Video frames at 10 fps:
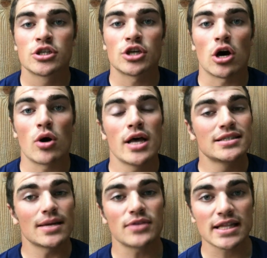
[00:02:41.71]
So
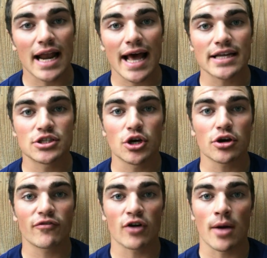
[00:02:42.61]
something that I
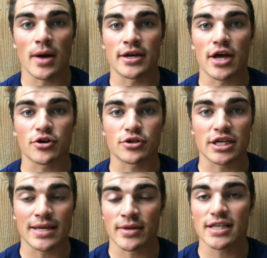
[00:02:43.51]
took from another
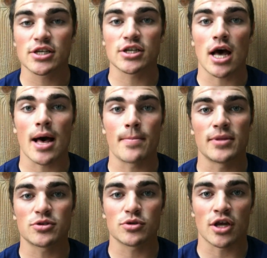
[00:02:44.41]
team, and this is uh,
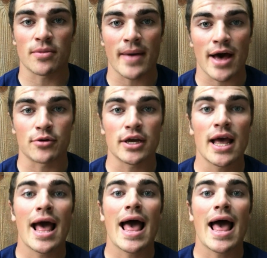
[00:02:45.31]
this was on the mound,